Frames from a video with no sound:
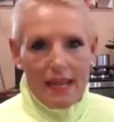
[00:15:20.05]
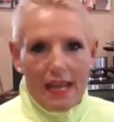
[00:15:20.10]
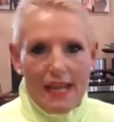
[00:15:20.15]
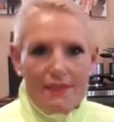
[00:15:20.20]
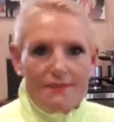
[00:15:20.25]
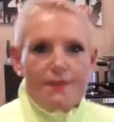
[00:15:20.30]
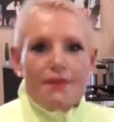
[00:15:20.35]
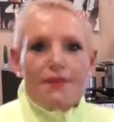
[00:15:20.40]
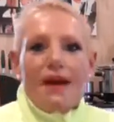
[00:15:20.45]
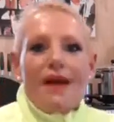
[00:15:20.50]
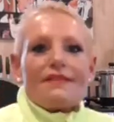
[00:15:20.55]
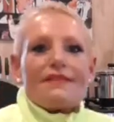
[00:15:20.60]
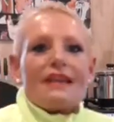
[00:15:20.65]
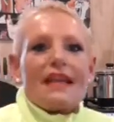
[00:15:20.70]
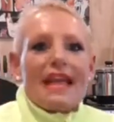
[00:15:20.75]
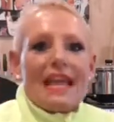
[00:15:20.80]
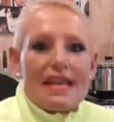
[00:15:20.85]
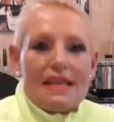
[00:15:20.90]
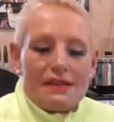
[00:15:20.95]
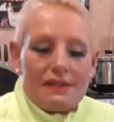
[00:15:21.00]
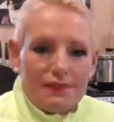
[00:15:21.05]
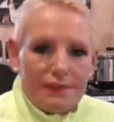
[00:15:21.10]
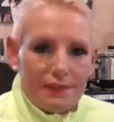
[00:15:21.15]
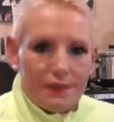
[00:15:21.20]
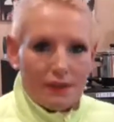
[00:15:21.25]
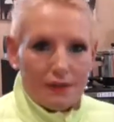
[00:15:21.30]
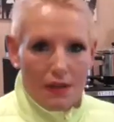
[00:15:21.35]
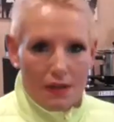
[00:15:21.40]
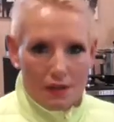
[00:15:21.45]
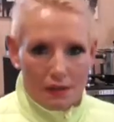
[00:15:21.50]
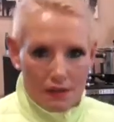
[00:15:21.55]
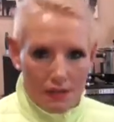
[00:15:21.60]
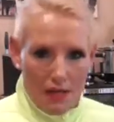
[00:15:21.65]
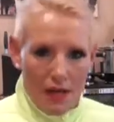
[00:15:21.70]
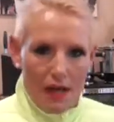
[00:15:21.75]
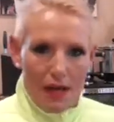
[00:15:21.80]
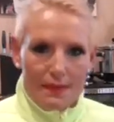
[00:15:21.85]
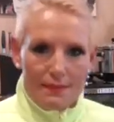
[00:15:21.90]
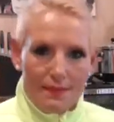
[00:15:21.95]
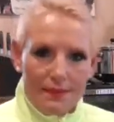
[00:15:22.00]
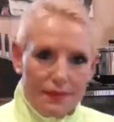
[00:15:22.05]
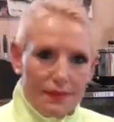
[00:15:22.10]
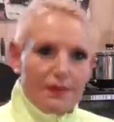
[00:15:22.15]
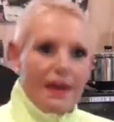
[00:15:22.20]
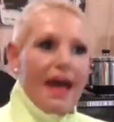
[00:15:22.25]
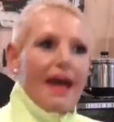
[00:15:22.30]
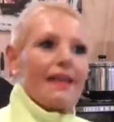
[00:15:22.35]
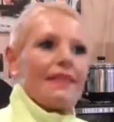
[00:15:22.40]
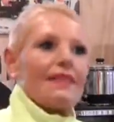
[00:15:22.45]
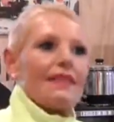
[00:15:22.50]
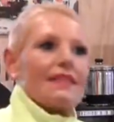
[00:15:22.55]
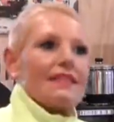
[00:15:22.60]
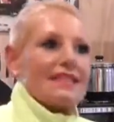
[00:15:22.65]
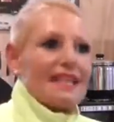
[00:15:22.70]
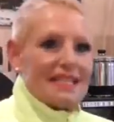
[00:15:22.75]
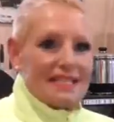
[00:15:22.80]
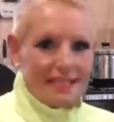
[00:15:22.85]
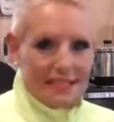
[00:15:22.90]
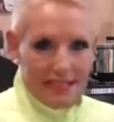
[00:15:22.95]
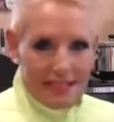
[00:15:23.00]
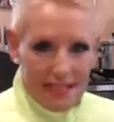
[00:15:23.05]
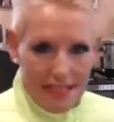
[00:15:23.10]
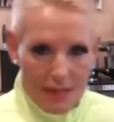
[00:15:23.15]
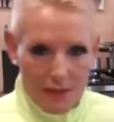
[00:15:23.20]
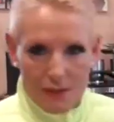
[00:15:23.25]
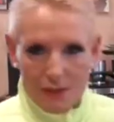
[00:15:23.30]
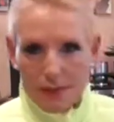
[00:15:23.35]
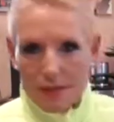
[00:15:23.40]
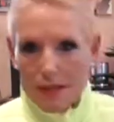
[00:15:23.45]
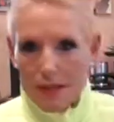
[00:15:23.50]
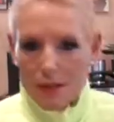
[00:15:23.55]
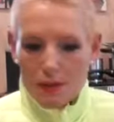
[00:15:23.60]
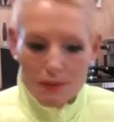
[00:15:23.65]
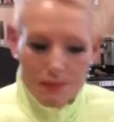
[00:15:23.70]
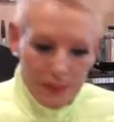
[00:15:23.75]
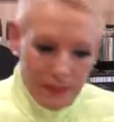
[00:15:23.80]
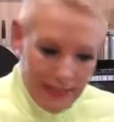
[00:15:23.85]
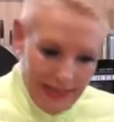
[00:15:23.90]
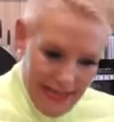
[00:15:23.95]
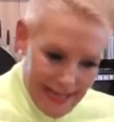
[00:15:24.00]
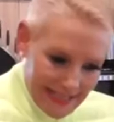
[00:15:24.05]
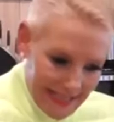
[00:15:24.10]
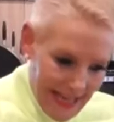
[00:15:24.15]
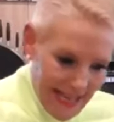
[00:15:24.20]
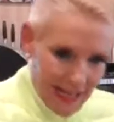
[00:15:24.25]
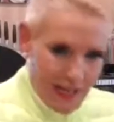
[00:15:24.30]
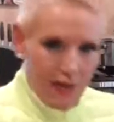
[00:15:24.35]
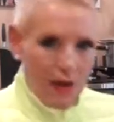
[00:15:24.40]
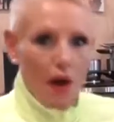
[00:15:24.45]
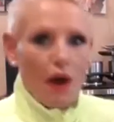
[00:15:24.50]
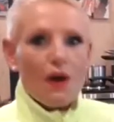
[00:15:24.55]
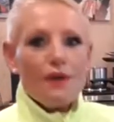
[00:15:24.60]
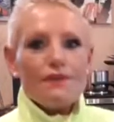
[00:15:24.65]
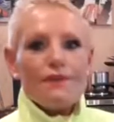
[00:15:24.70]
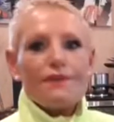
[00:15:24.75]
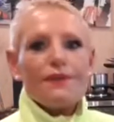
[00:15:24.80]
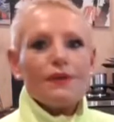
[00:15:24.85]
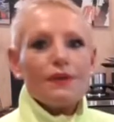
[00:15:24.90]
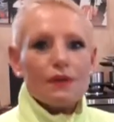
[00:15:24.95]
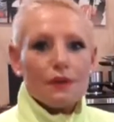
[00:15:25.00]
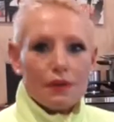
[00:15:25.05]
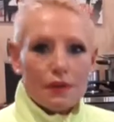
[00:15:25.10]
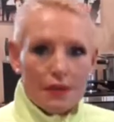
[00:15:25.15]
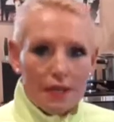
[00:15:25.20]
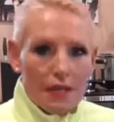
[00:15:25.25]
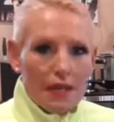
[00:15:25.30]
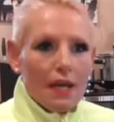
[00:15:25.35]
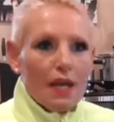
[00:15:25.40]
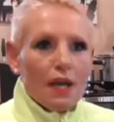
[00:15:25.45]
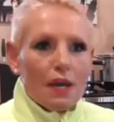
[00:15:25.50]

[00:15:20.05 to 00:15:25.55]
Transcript: if you haven't eaten for a long time, if you're out in the desert and your body has had no food,